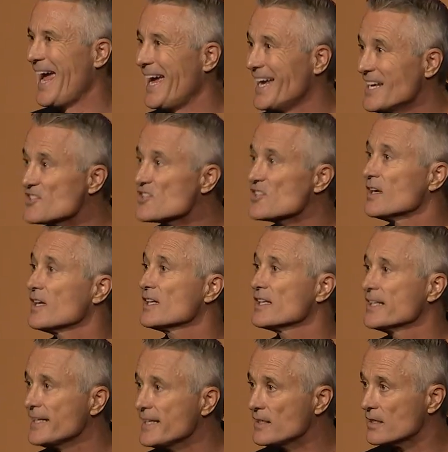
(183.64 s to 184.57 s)
as a
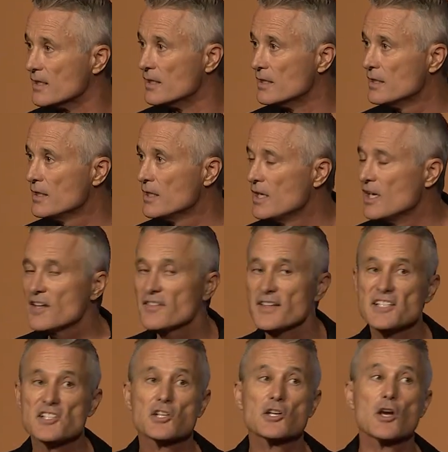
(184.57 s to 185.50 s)
leader,
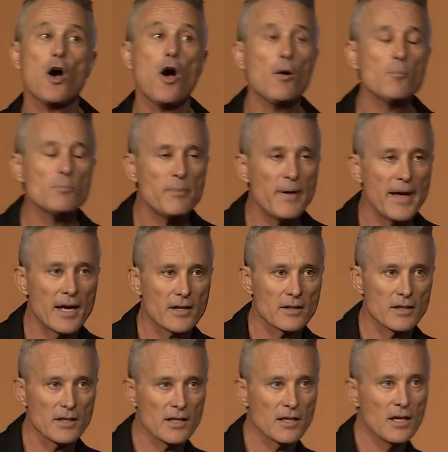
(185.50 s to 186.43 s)
these
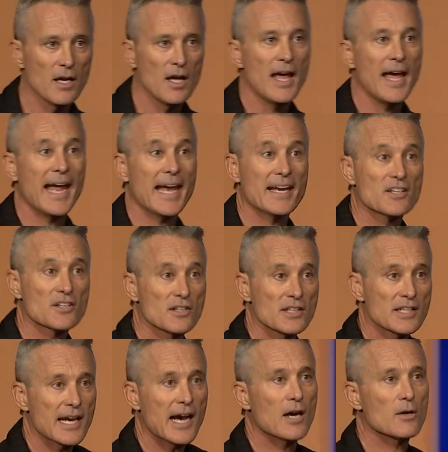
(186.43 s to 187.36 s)
compounding and
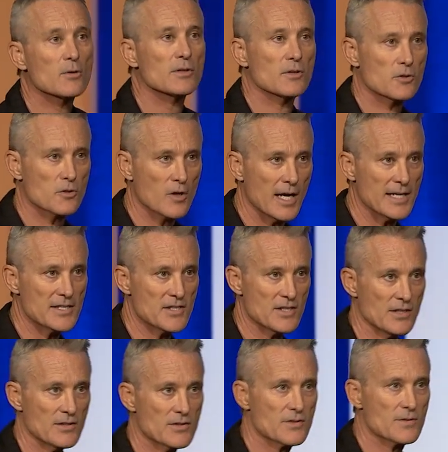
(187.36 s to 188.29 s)
concurrent
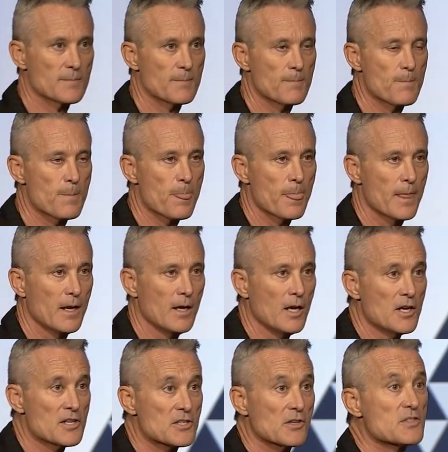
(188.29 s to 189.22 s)
crises.
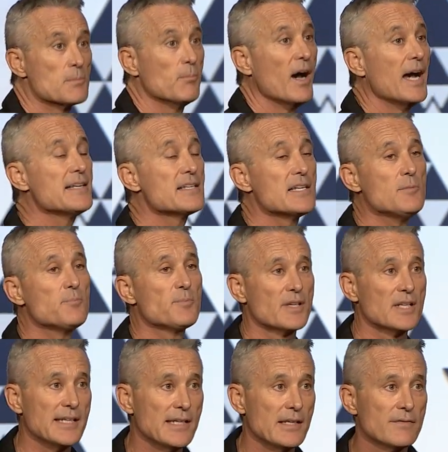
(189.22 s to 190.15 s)
So it's my deep
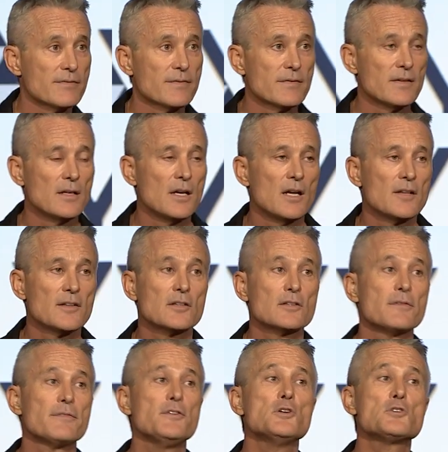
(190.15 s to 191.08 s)
belief that the
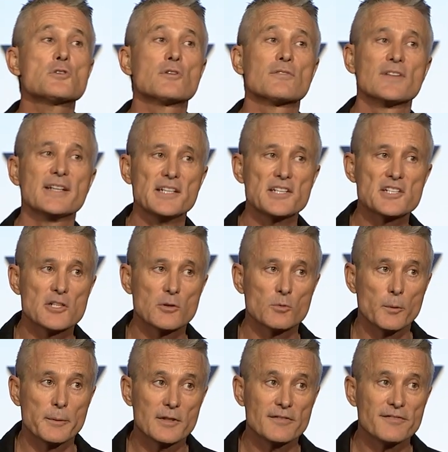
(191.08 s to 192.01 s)
future of leadership will
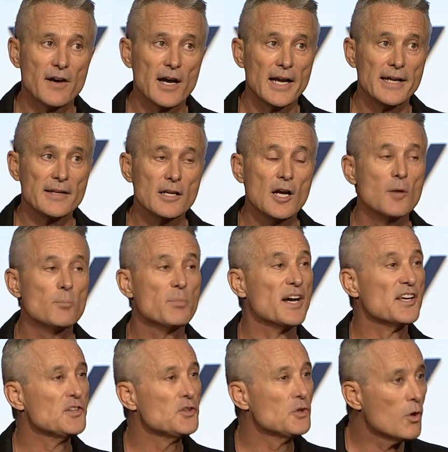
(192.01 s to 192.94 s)
be defined by
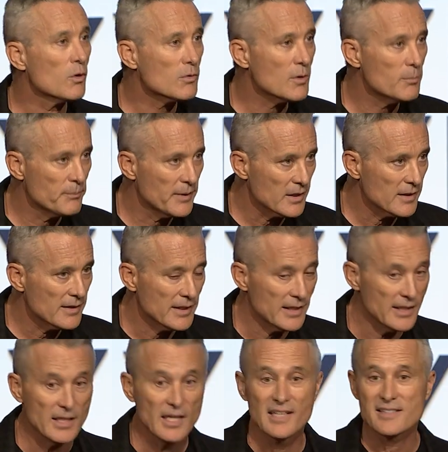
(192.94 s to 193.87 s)
your ability
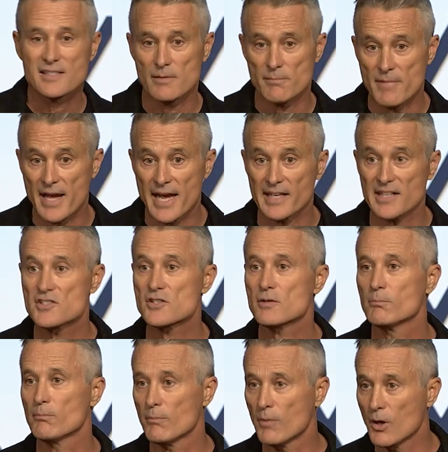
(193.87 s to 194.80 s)
to manage
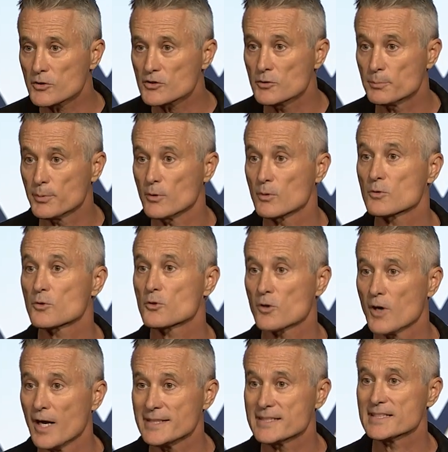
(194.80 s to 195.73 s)
multiple
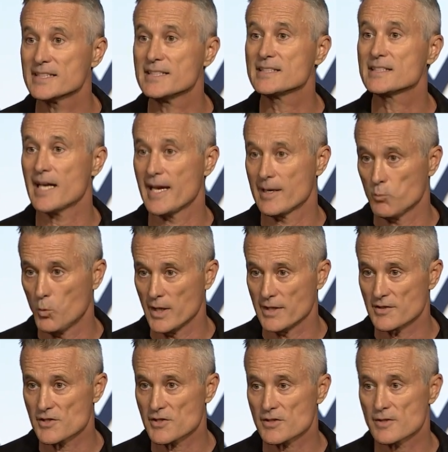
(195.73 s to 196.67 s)
crises at
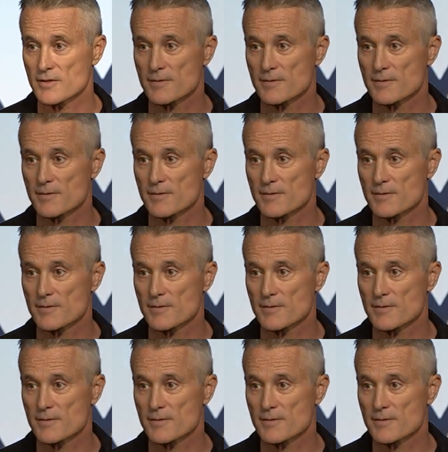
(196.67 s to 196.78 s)
once.